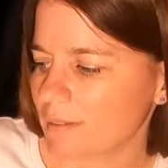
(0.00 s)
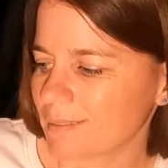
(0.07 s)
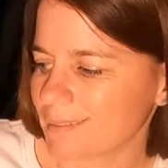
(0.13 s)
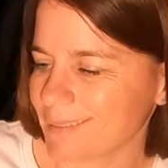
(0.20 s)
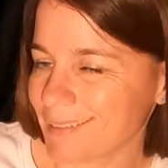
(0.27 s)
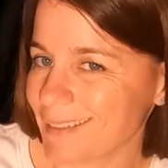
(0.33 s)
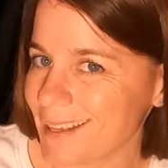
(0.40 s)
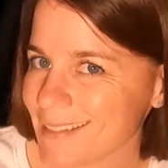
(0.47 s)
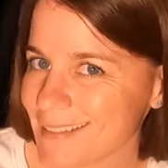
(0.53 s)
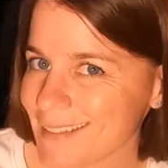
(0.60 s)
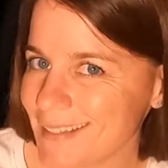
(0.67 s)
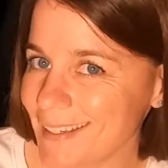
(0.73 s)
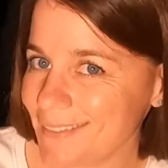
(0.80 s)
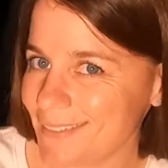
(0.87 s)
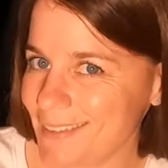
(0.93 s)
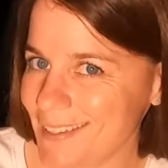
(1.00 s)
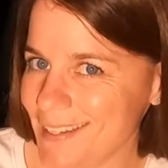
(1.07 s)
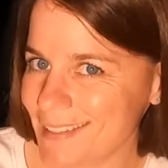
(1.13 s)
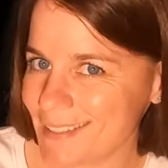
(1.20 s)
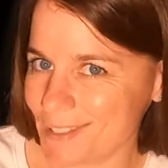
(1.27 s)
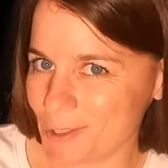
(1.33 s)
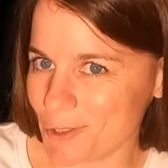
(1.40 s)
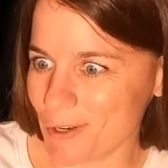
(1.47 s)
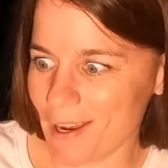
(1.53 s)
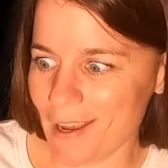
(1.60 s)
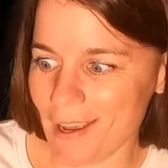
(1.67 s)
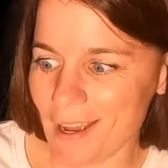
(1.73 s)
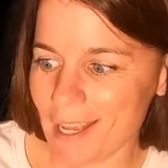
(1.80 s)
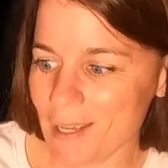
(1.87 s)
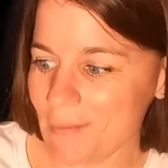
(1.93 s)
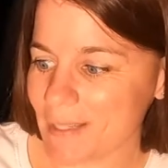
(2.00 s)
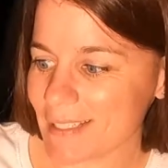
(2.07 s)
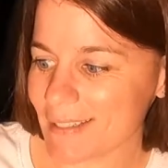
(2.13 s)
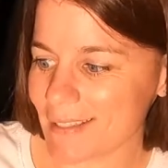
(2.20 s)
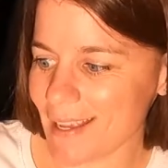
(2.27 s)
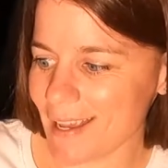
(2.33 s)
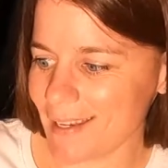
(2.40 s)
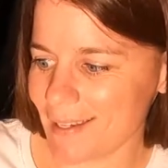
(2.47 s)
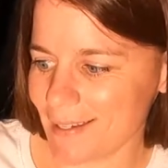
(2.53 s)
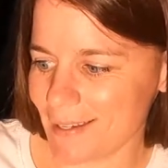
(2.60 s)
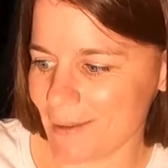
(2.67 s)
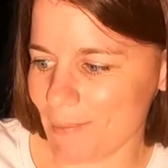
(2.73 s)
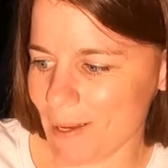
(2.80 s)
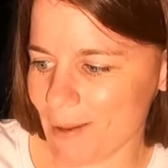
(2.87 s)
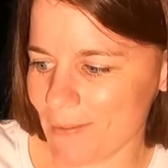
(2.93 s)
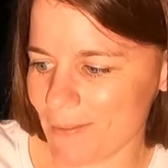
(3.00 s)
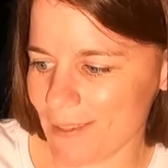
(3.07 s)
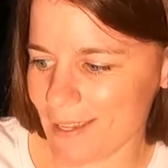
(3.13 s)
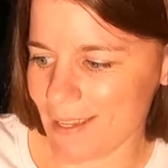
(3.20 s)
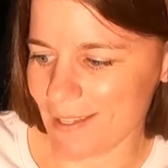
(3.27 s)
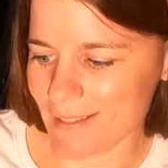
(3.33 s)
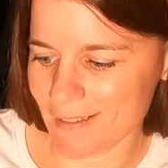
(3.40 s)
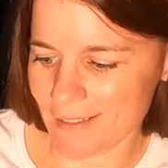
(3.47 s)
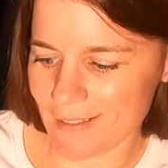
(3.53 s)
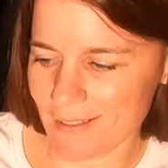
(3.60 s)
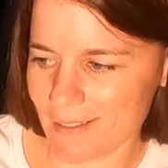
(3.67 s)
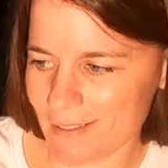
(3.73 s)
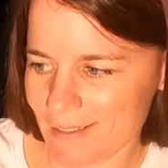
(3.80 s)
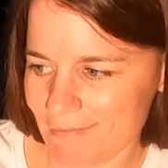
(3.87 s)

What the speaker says: let's give these a try. I am excited about these.